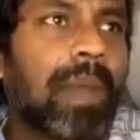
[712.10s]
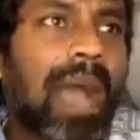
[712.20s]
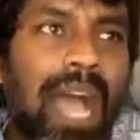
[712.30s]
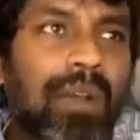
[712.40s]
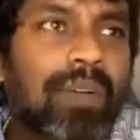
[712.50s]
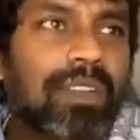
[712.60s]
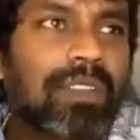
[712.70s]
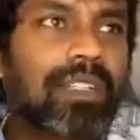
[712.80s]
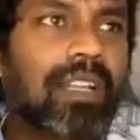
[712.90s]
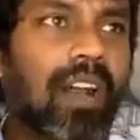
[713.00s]
power
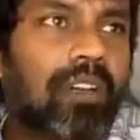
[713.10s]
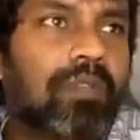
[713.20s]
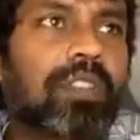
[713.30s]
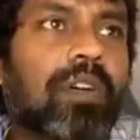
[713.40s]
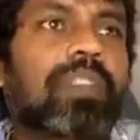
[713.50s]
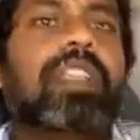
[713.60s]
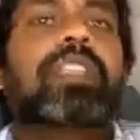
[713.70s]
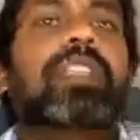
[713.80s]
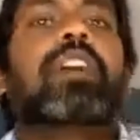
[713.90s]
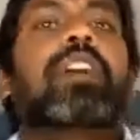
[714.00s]
or without
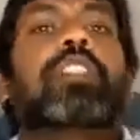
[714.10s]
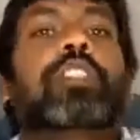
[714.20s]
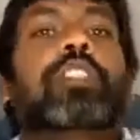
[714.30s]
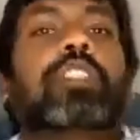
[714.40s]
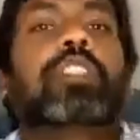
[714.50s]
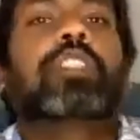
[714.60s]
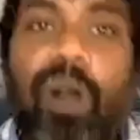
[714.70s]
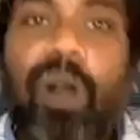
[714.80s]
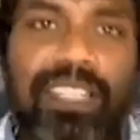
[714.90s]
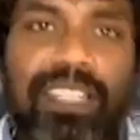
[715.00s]
any
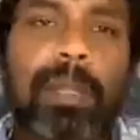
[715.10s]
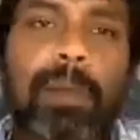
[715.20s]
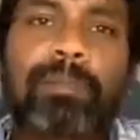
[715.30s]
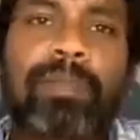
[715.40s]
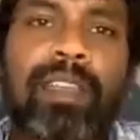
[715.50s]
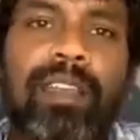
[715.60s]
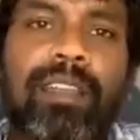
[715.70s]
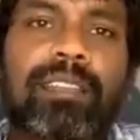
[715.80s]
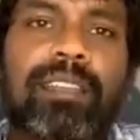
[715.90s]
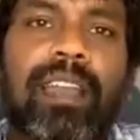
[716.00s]
authority
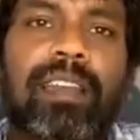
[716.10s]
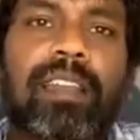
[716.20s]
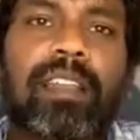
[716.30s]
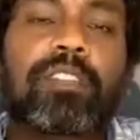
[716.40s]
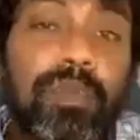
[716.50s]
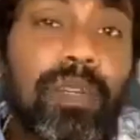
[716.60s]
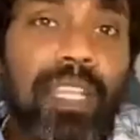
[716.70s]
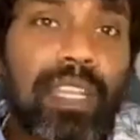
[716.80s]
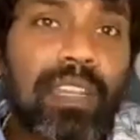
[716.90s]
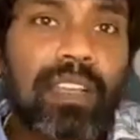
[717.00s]
that you need
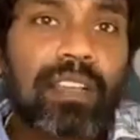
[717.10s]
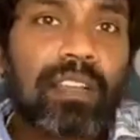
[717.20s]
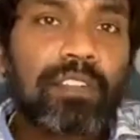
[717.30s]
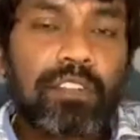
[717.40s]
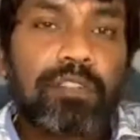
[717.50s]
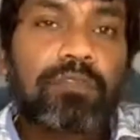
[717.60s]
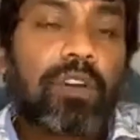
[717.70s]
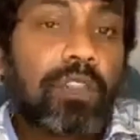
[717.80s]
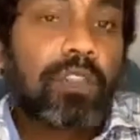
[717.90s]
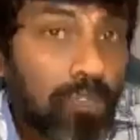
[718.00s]
for
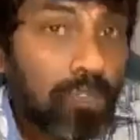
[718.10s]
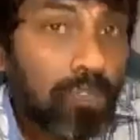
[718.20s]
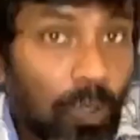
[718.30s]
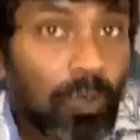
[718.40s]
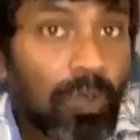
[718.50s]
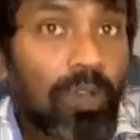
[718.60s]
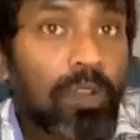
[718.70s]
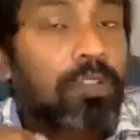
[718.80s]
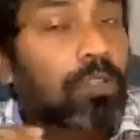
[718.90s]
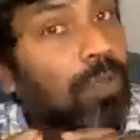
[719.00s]
your soul
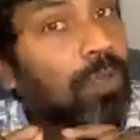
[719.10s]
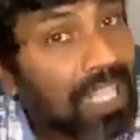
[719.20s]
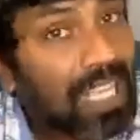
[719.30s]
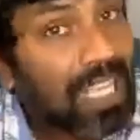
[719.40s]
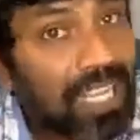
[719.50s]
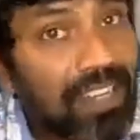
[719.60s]
to lead